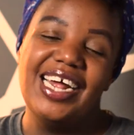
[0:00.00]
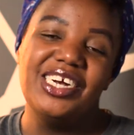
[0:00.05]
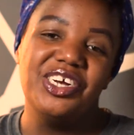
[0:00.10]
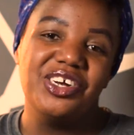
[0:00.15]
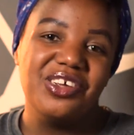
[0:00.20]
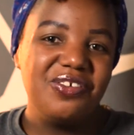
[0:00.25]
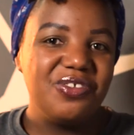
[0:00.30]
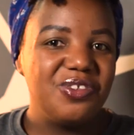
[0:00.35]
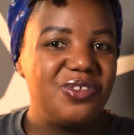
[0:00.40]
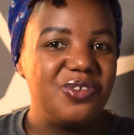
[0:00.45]
and
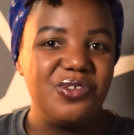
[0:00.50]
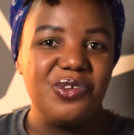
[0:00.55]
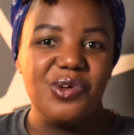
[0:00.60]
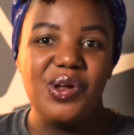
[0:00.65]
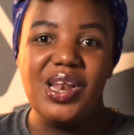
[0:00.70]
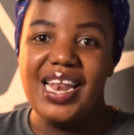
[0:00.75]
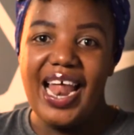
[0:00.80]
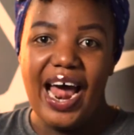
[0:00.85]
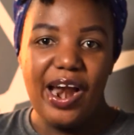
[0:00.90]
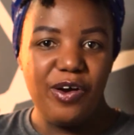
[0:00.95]
just to
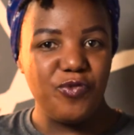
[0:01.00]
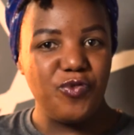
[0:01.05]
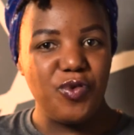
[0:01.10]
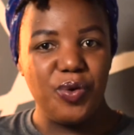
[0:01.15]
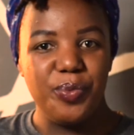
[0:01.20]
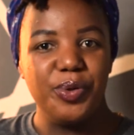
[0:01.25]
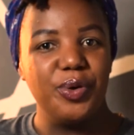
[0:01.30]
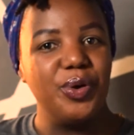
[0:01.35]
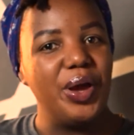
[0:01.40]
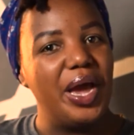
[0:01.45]
learn
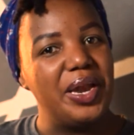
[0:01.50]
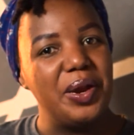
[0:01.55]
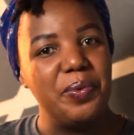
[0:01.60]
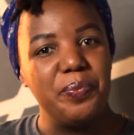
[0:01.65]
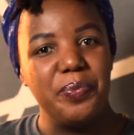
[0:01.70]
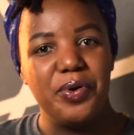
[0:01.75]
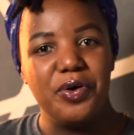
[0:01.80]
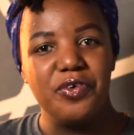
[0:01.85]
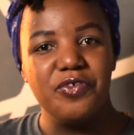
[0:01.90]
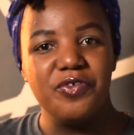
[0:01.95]
from you and
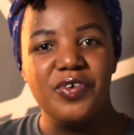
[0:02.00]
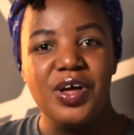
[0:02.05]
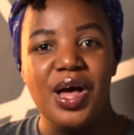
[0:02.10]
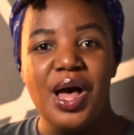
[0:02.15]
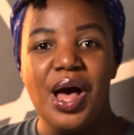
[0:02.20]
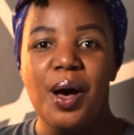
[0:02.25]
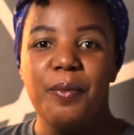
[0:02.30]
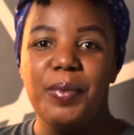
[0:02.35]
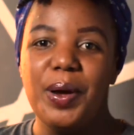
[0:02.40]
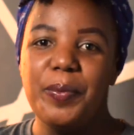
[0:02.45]
improve
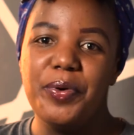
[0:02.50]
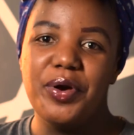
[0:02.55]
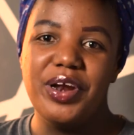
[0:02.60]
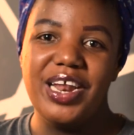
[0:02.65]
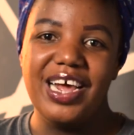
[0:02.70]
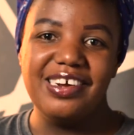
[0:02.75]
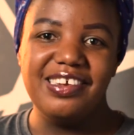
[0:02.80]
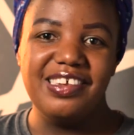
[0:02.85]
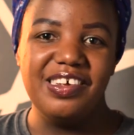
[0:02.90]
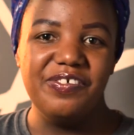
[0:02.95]
my
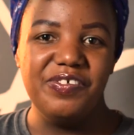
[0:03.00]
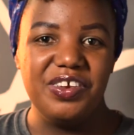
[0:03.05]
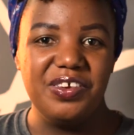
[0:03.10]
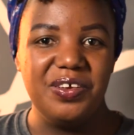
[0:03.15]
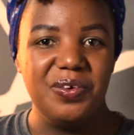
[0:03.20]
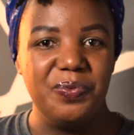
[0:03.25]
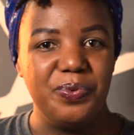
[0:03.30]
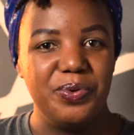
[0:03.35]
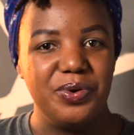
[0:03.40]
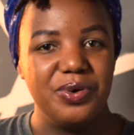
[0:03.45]

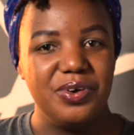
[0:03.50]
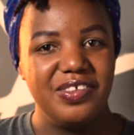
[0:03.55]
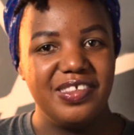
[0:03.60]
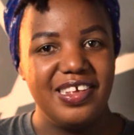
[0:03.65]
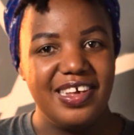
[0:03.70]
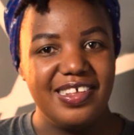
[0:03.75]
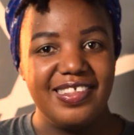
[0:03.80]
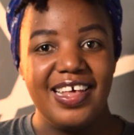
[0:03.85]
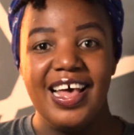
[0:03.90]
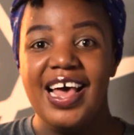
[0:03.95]
productivity
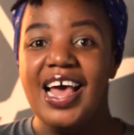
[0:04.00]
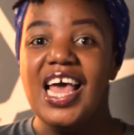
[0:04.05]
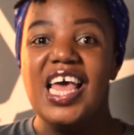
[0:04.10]
process.